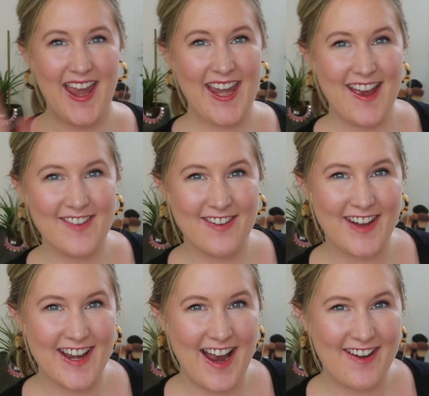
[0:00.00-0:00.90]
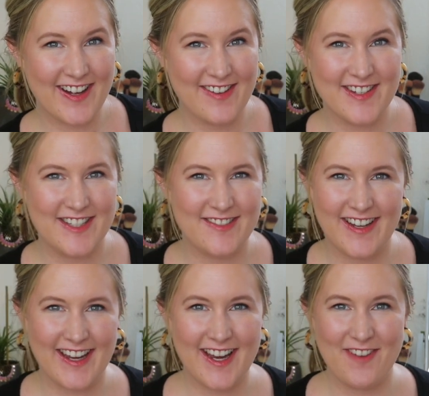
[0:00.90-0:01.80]
Hey everyone, how are you
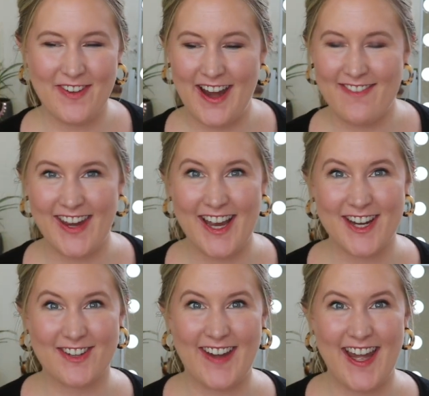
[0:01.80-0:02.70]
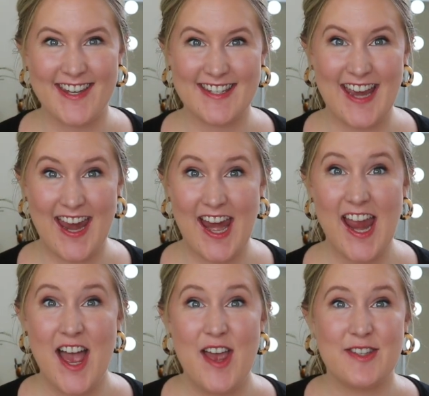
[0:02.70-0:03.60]
doing? I hope you're having a great
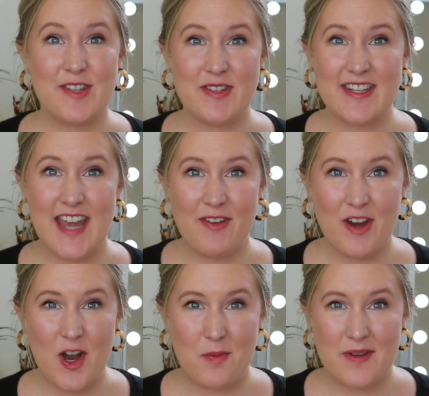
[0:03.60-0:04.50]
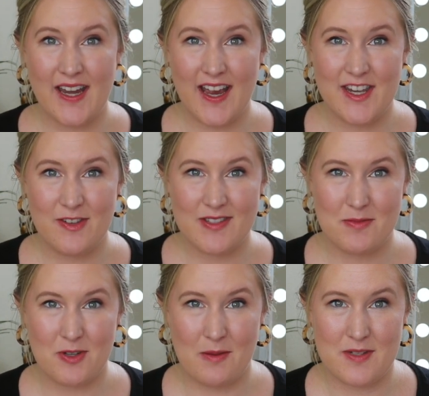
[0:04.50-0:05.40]
day. So today we're opening a new
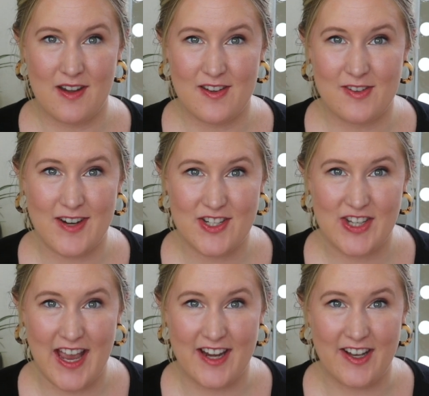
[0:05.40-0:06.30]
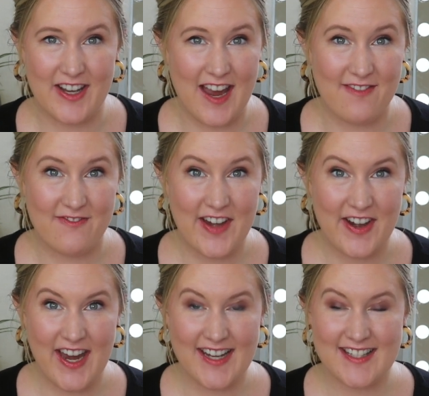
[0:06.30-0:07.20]
subscription to our channel and I am
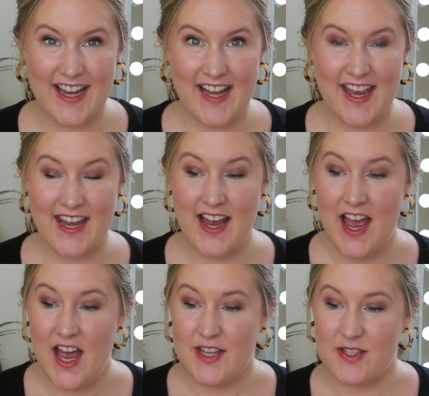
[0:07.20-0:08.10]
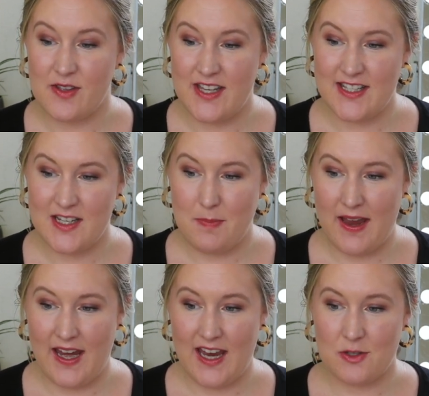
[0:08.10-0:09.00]
very excited. So this is
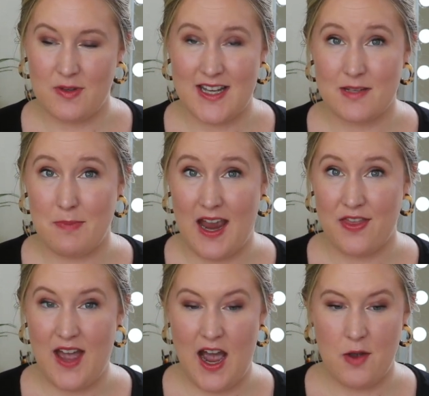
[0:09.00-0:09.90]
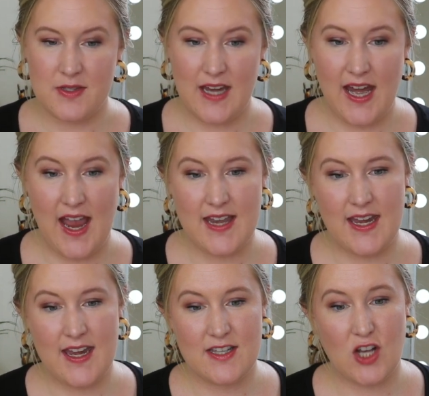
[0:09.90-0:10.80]
by Antoinette's Bathhouse and
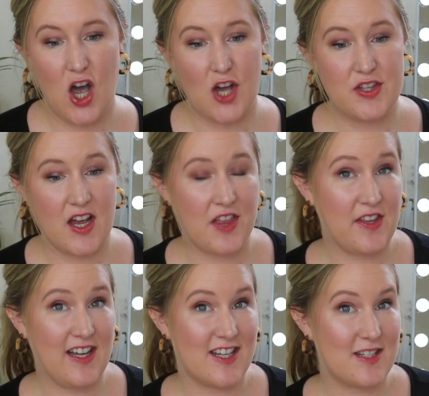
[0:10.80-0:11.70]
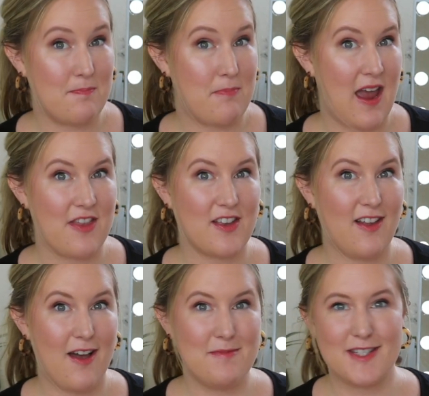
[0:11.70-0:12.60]
it is called the Athena's Bath
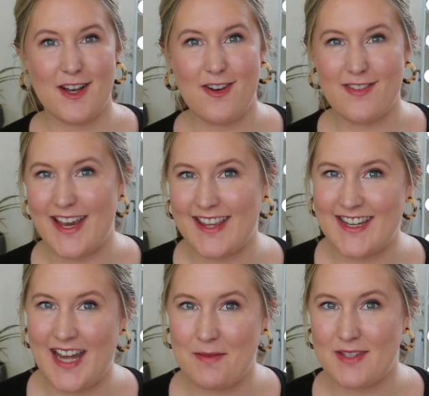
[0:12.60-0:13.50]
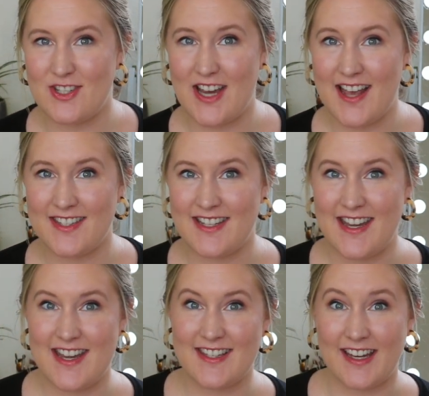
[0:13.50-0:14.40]
Club. So like the name suggests, it
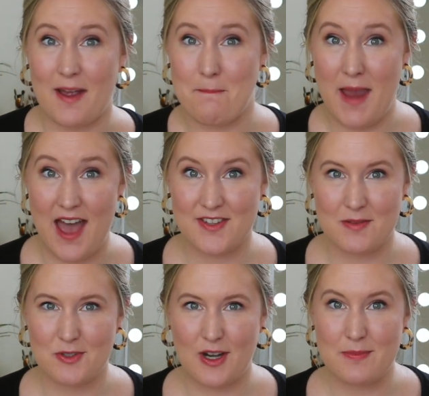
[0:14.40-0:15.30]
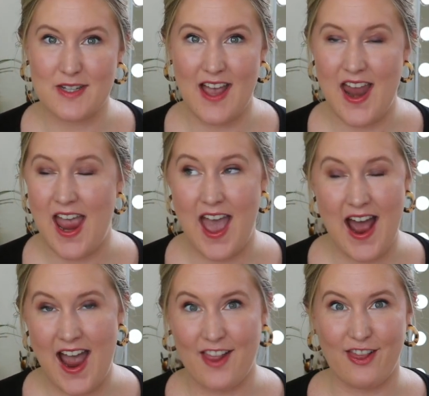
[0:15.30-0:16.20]
is like a bath subscription and
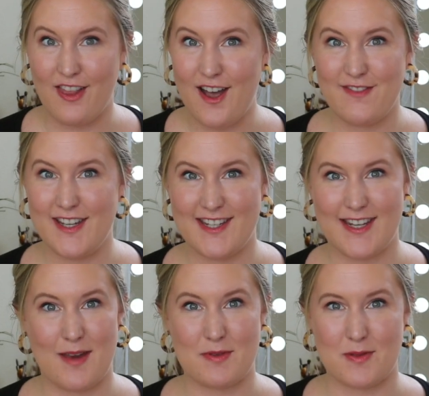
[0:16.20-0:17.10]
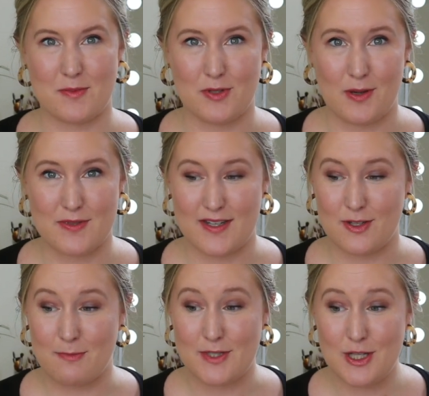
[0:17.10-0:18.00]
I love these types of subscriptions.
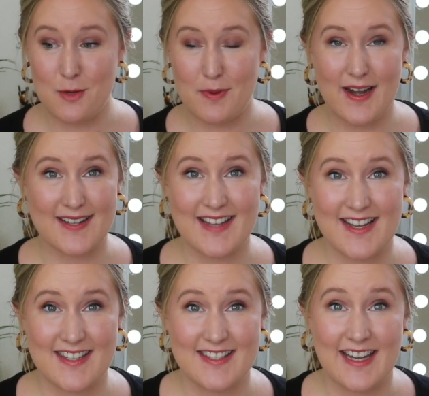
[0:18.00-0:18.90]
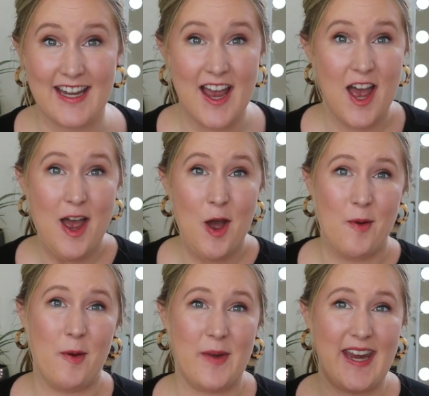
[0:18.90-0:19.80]
So I'm super excited to see
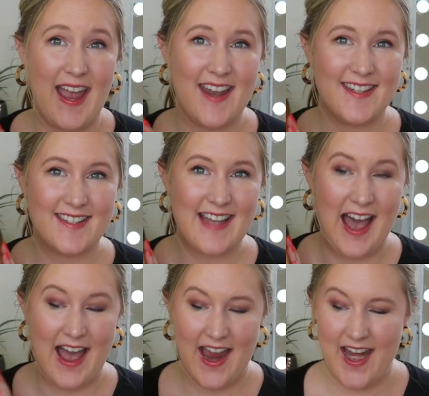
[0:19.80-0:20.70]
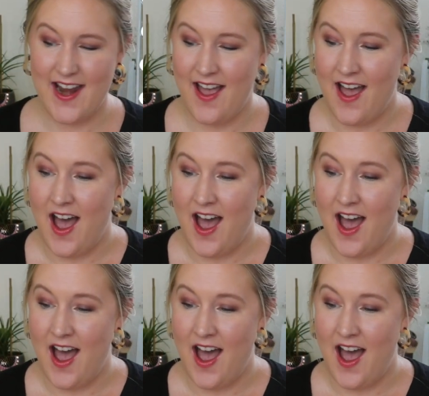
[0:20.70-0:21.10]
what we get inside.